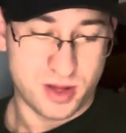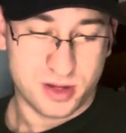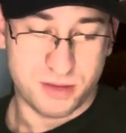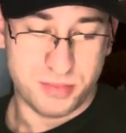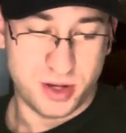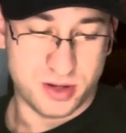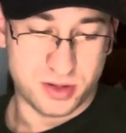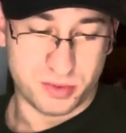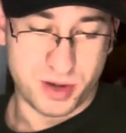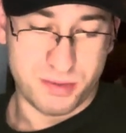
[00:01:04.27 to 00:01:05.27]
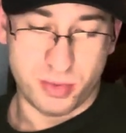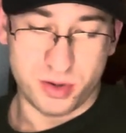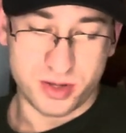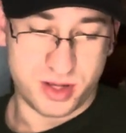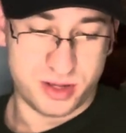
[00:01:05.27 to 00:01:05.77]
competed in three
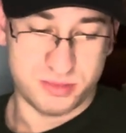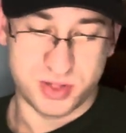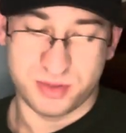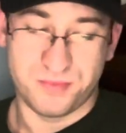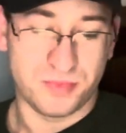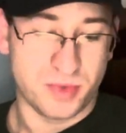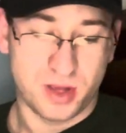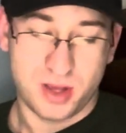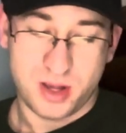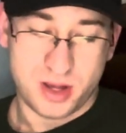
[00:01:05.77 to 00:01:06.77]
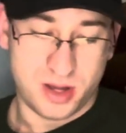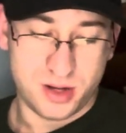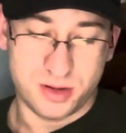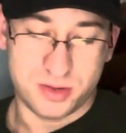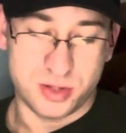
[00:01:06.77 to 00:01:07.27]
bowl games
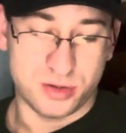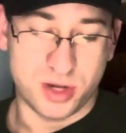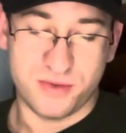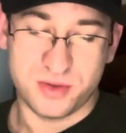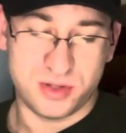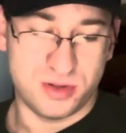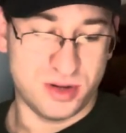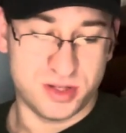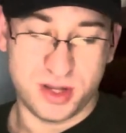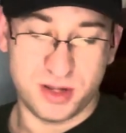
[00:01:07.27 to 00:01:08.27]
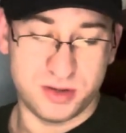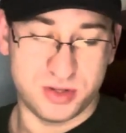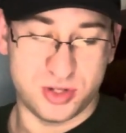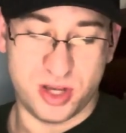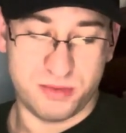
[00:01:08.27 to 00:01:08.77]
and two Conference USA
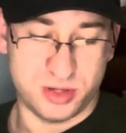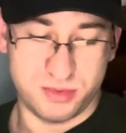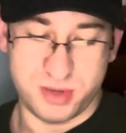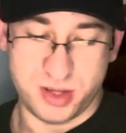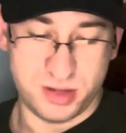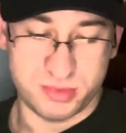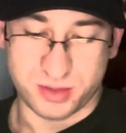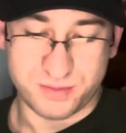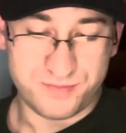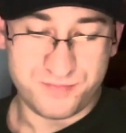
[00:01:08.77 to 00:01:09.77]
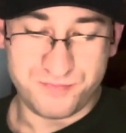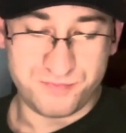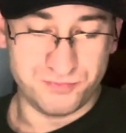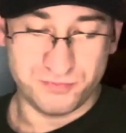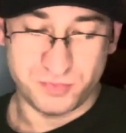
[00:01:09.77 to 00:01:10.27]
championship games.
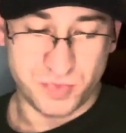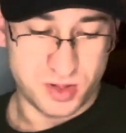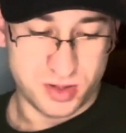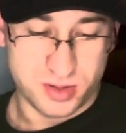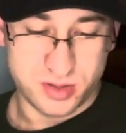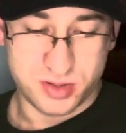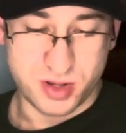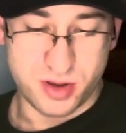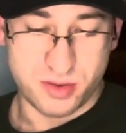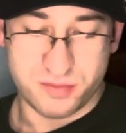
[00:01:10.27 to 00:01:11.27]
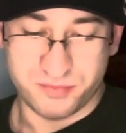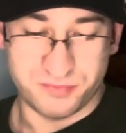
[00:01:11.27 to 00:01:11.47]
So